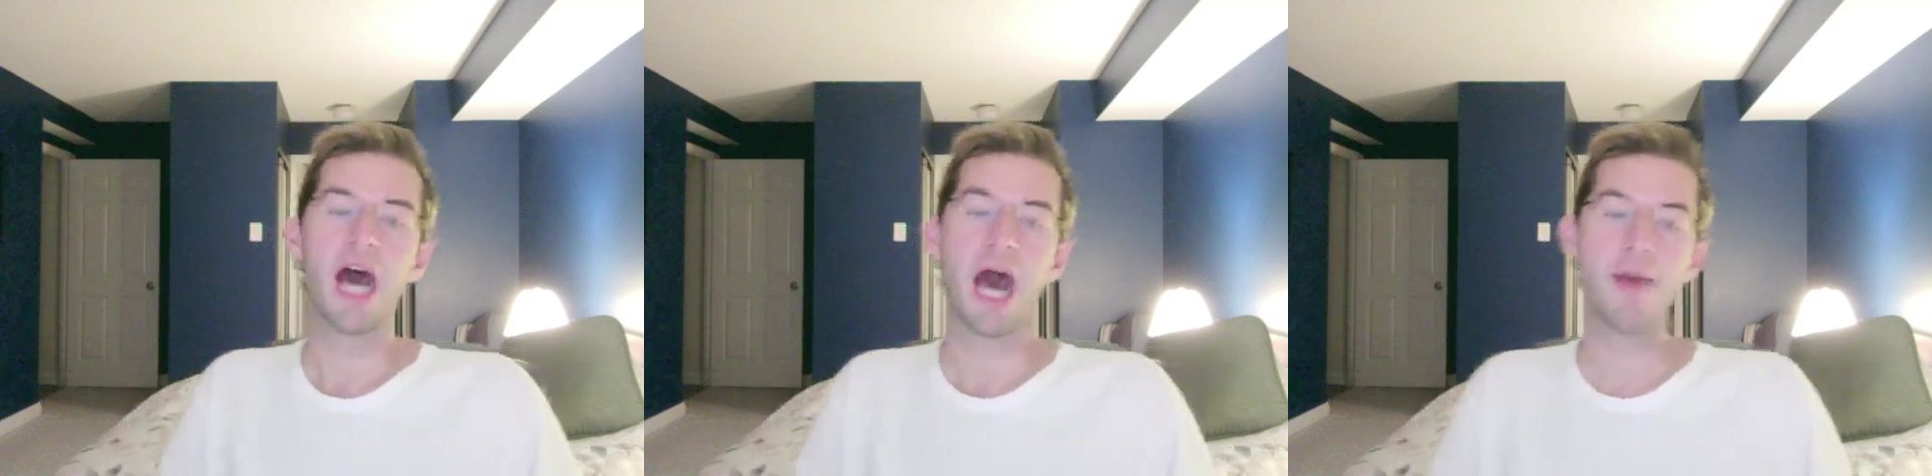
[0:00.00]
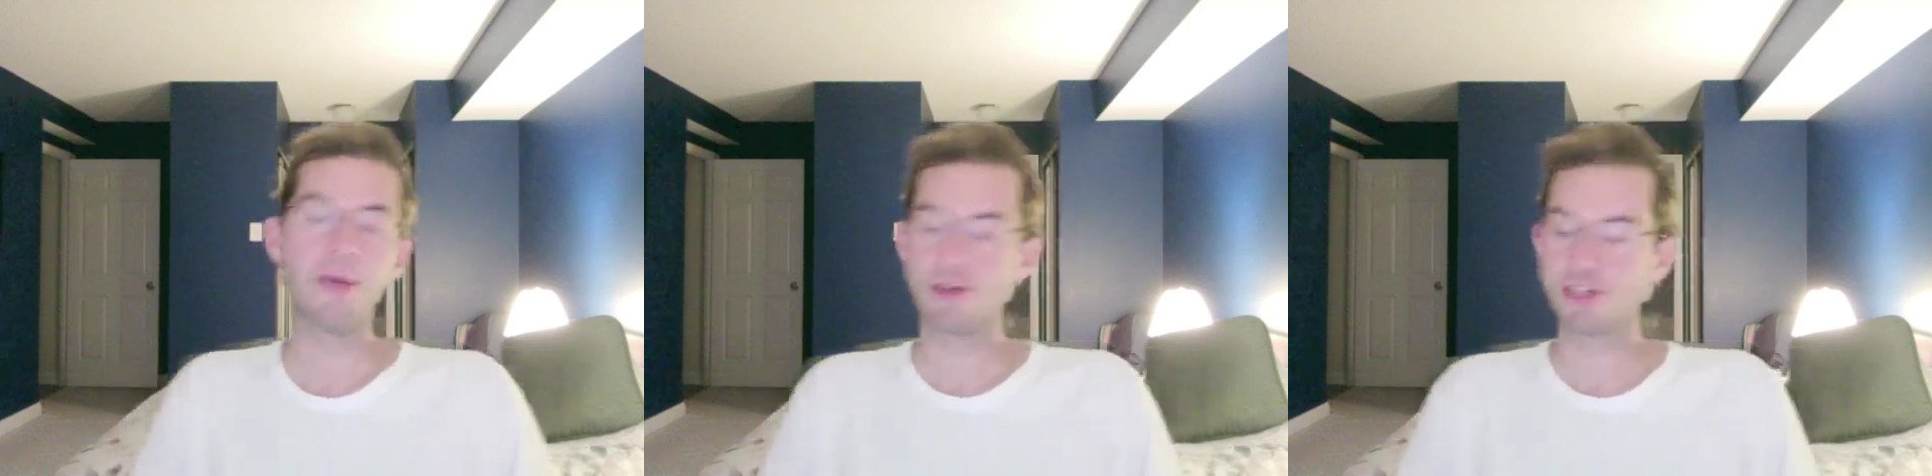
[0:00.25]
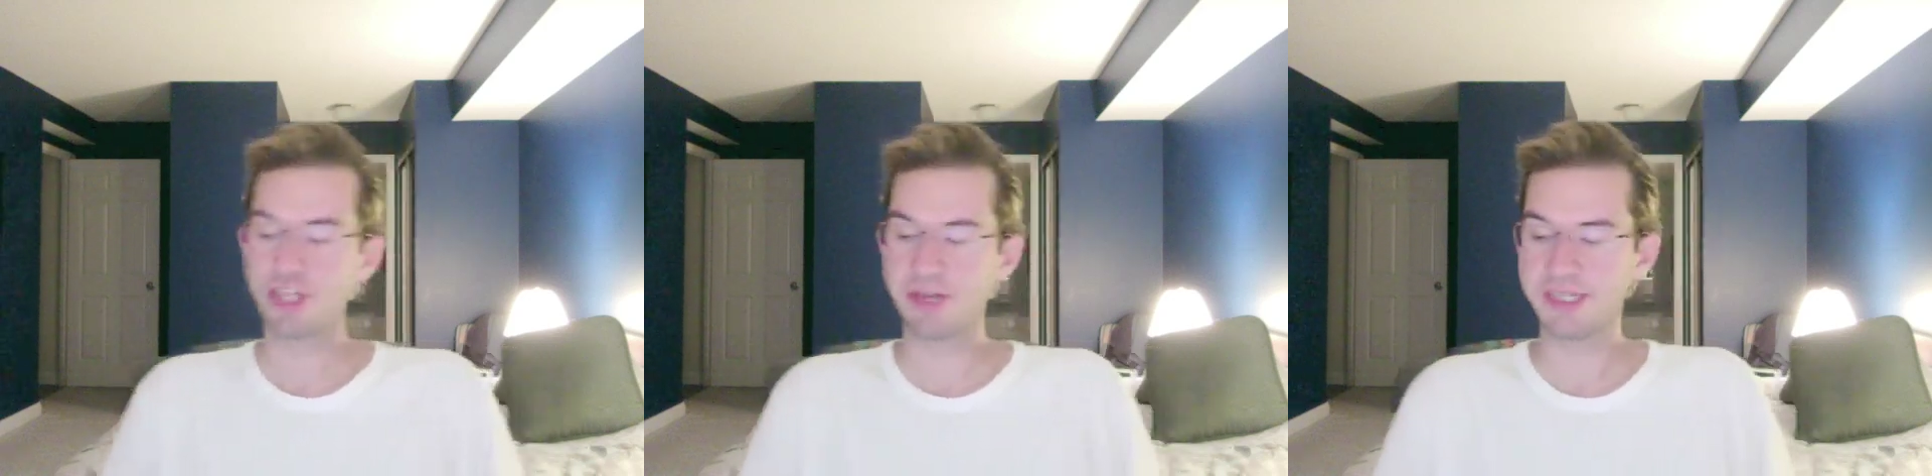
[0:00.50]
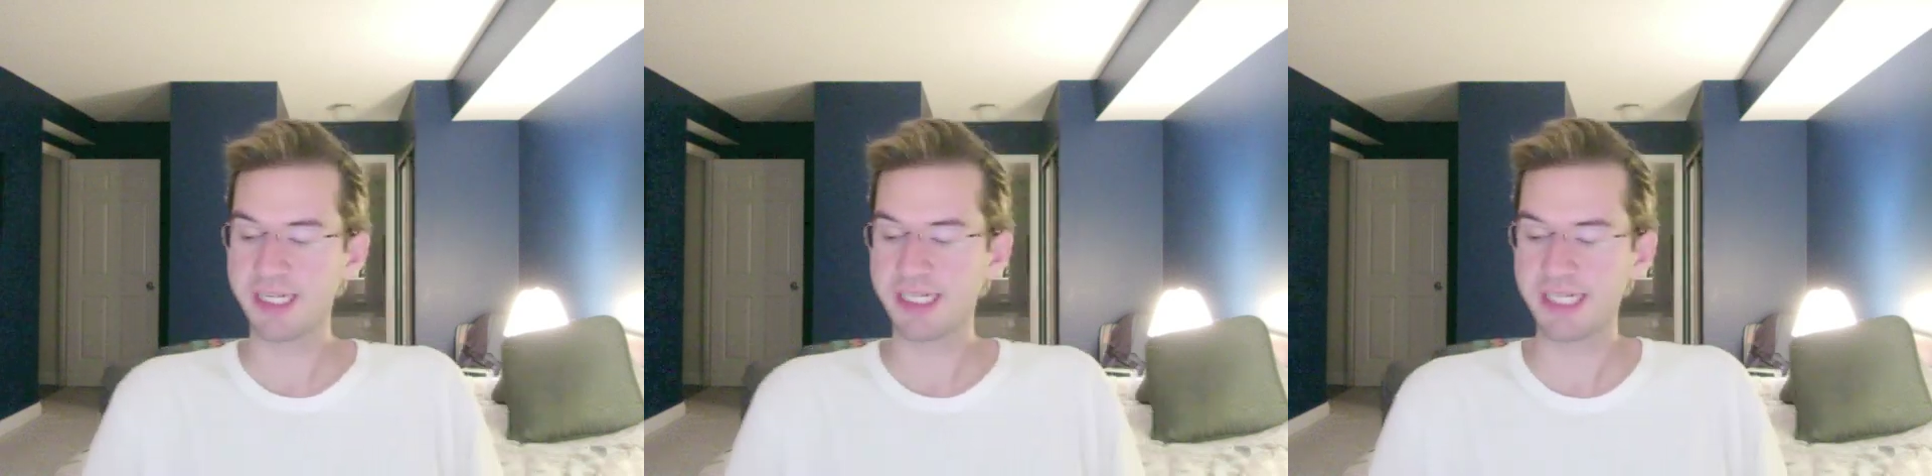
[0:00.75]
I'm Andrew
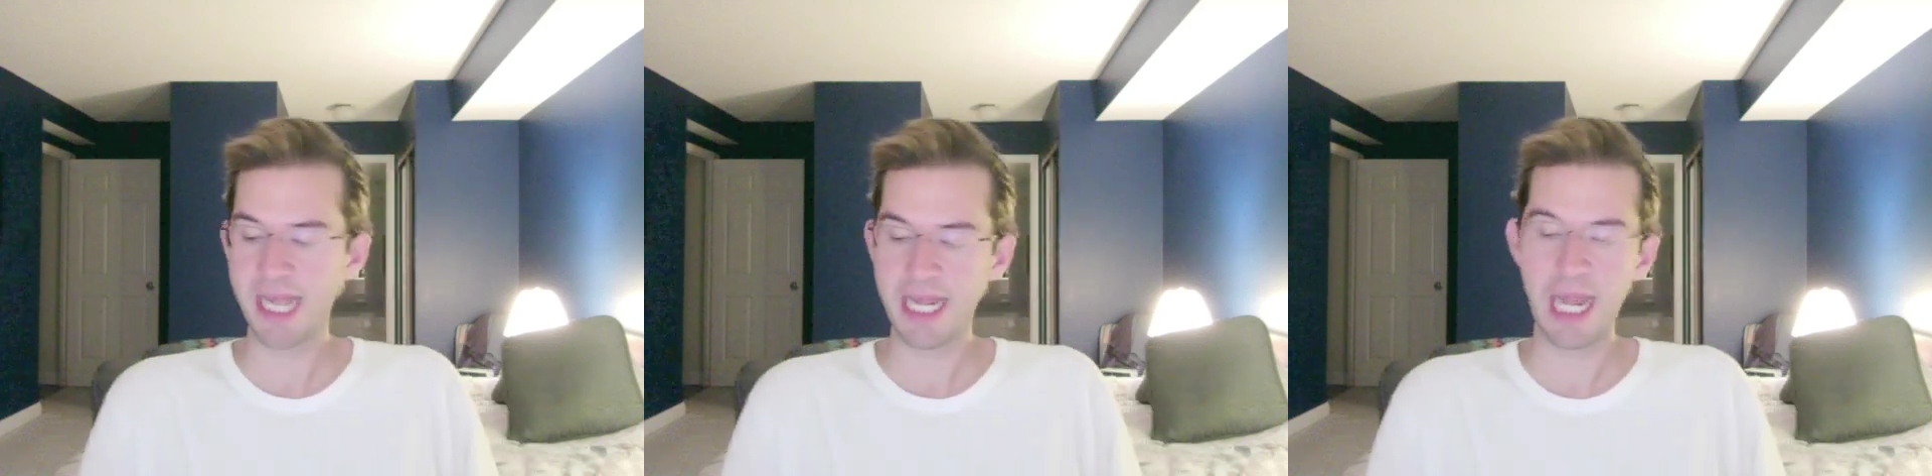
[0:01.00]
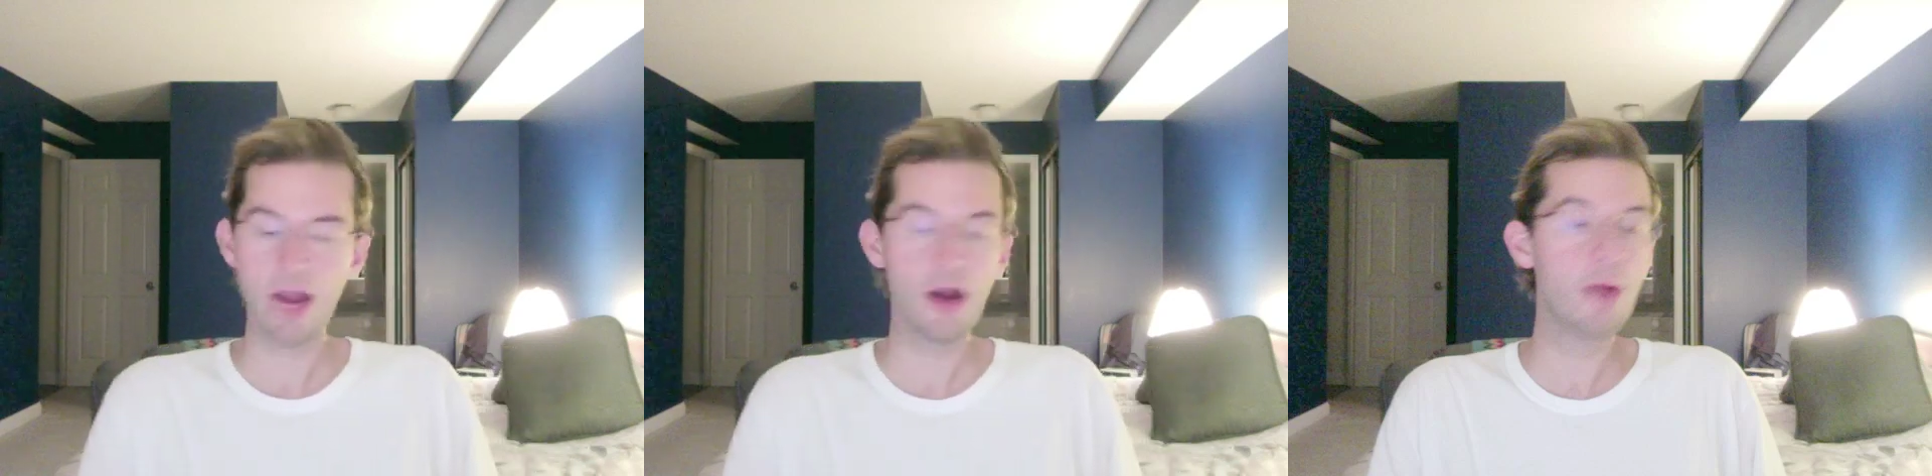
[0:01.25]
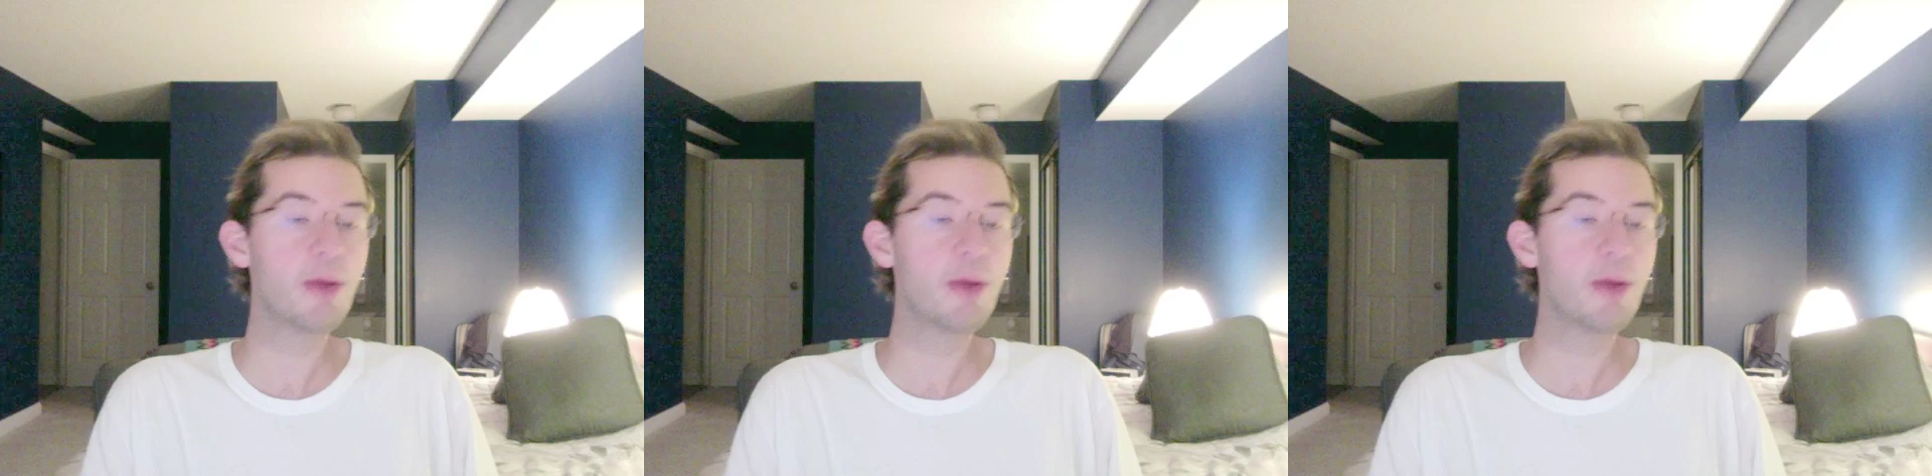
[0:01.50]
Chef saying take care,